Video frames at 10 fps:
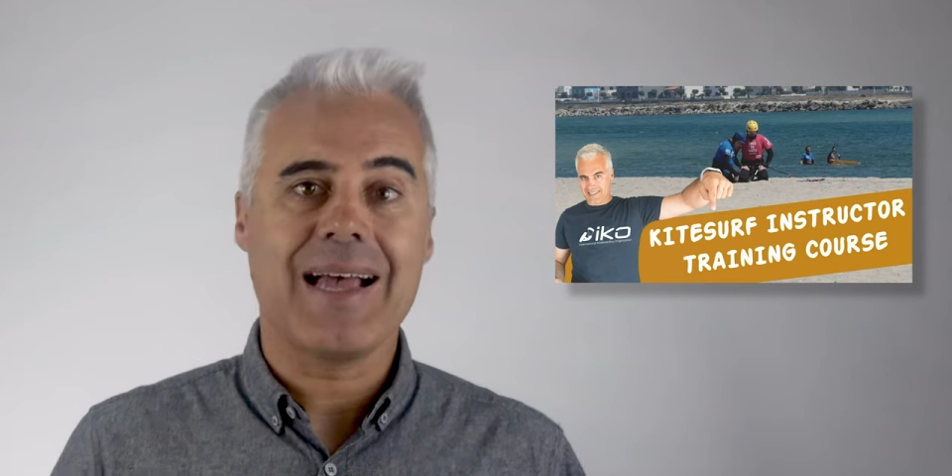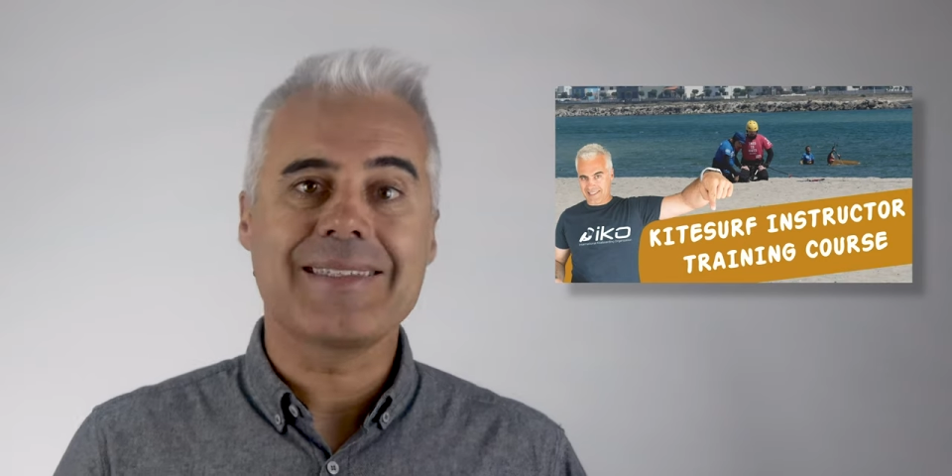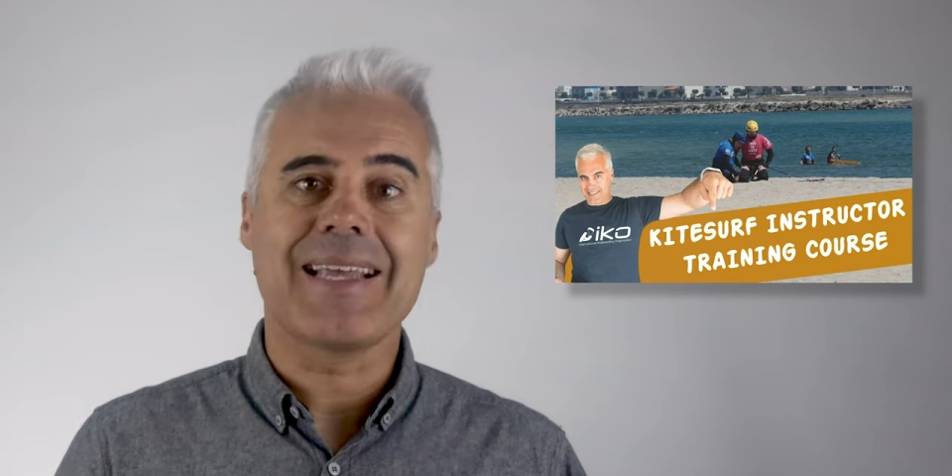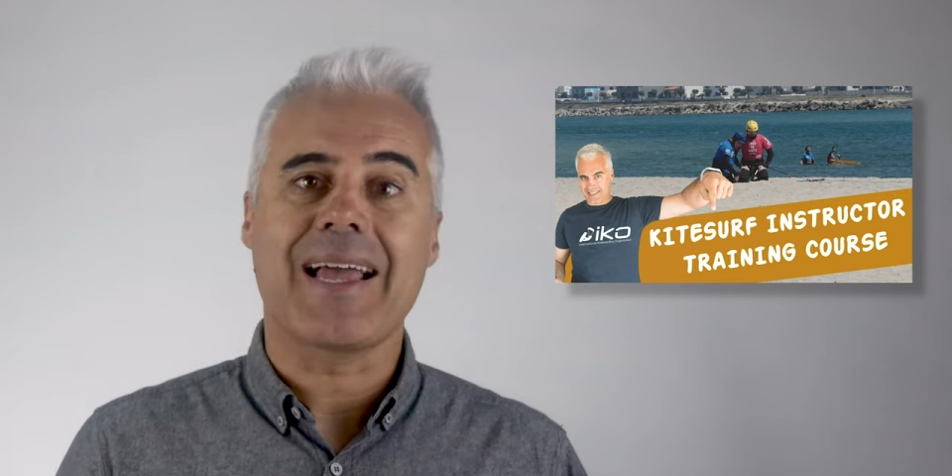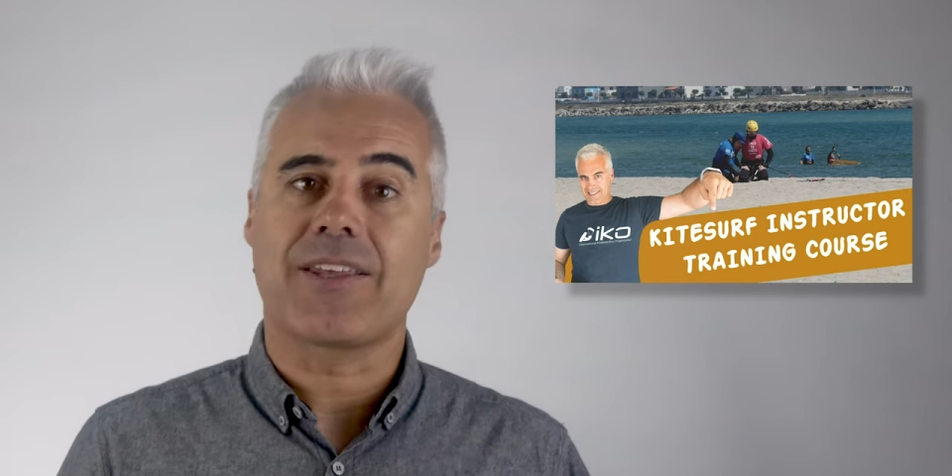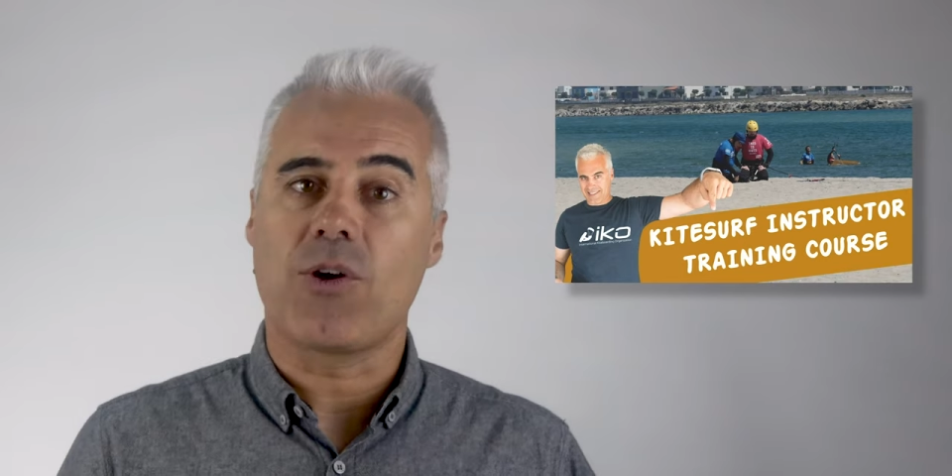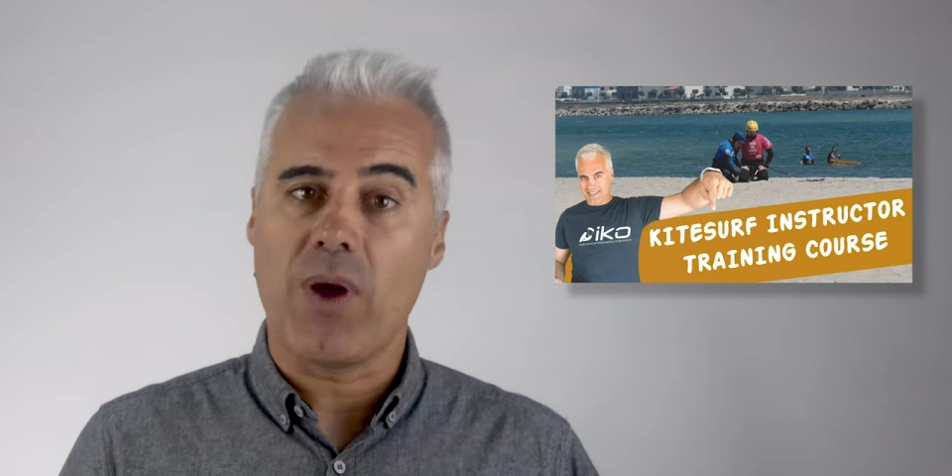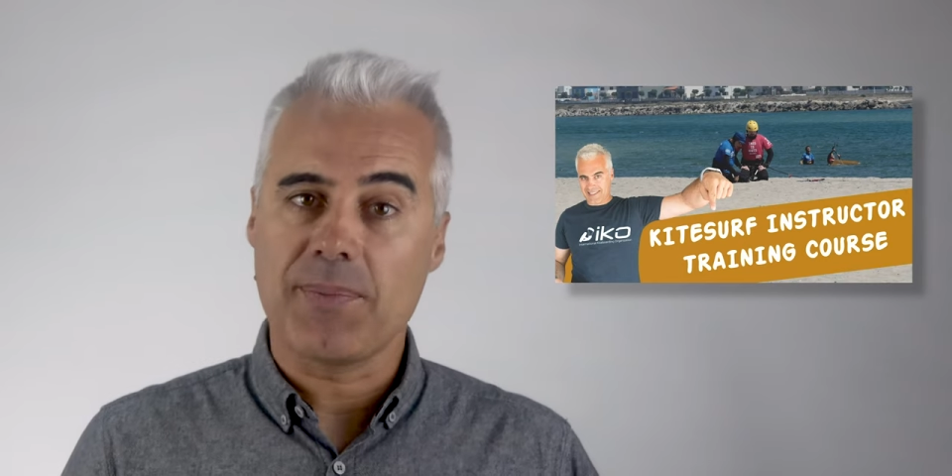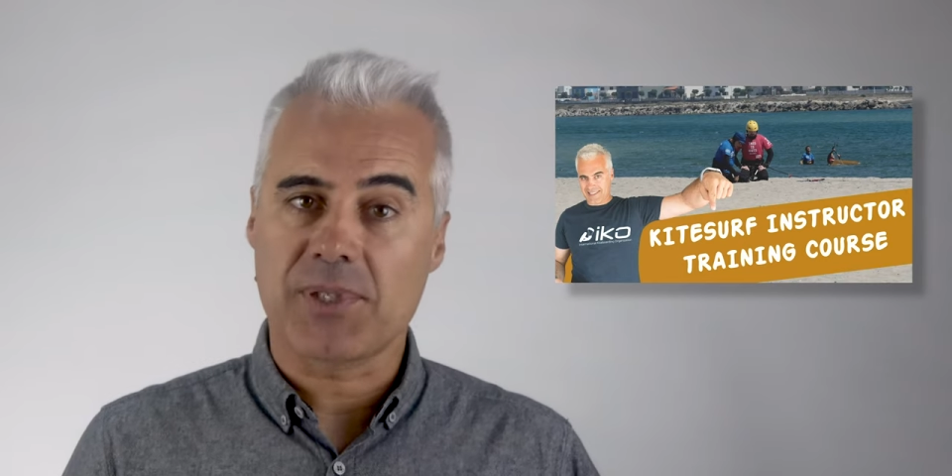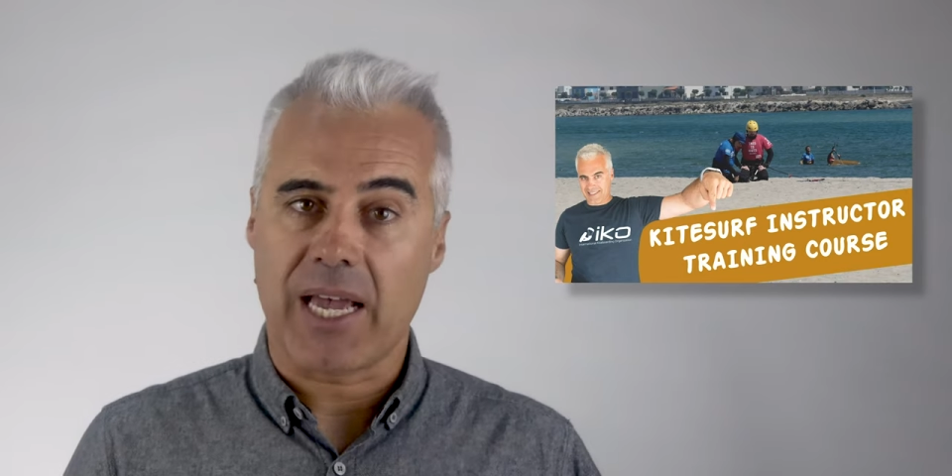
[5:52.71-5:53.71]
at the IKO
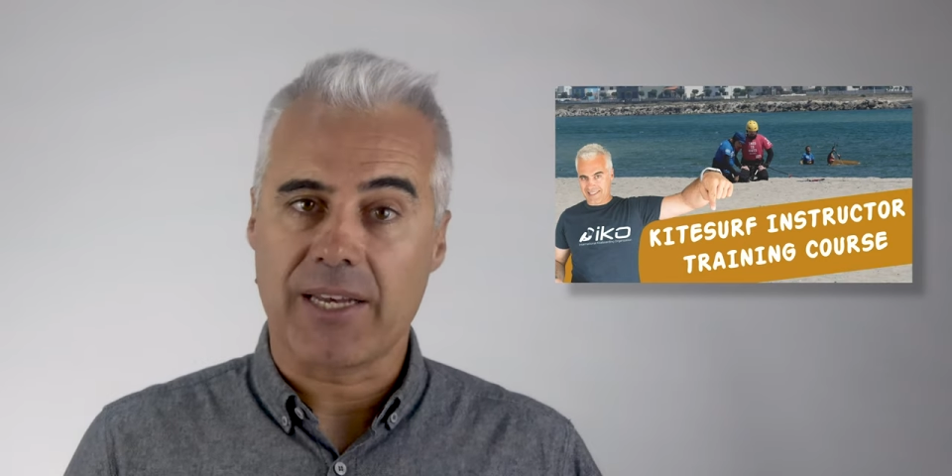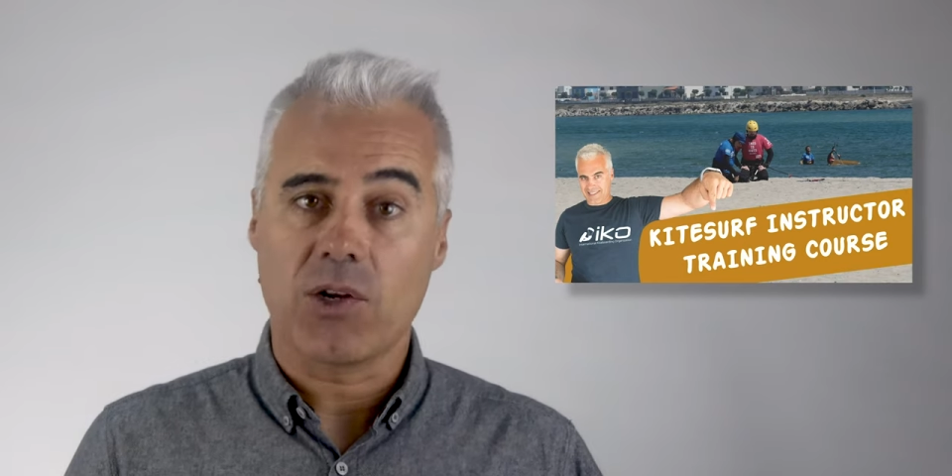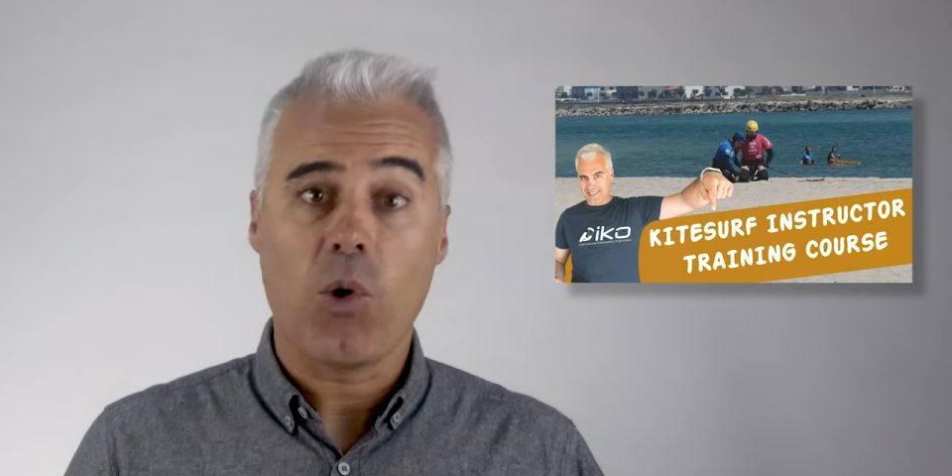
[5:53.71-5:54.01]
website